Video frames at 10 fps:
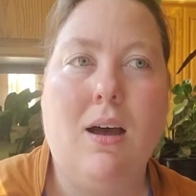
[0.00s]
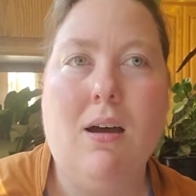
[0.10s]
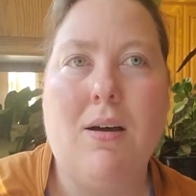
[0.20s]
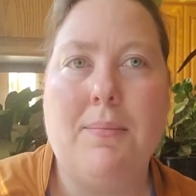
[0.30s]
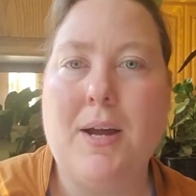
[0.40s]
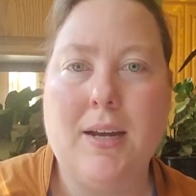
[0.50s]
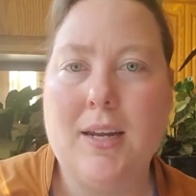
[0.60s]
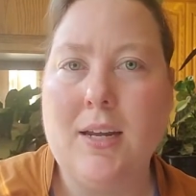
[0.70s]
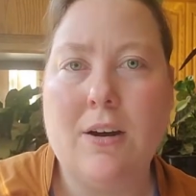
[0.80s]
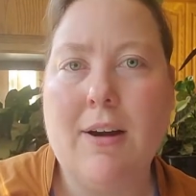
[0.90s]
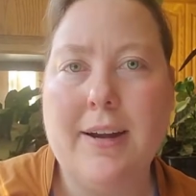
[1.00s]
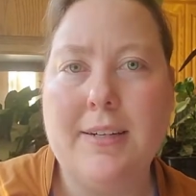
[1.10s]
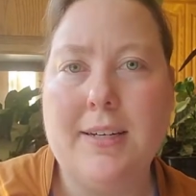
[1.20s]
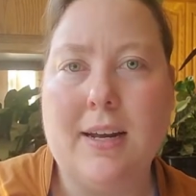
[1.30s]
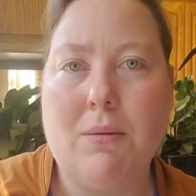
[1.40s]
oh, I'm not getting
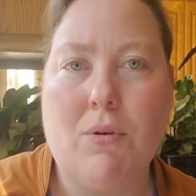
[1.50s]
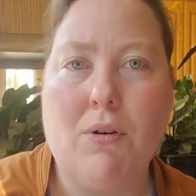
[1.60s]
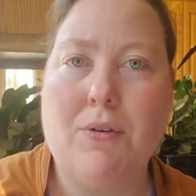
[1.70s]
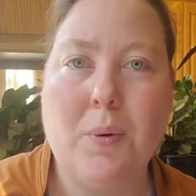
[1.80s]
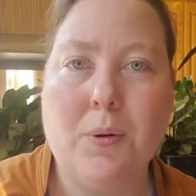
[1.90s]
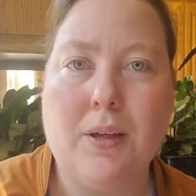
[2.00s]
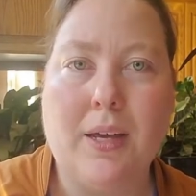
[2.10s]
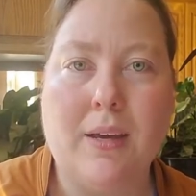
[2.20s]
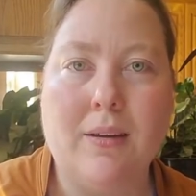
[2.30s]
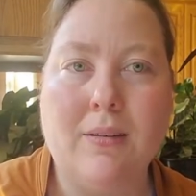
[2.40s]
corrected anymore for pulling.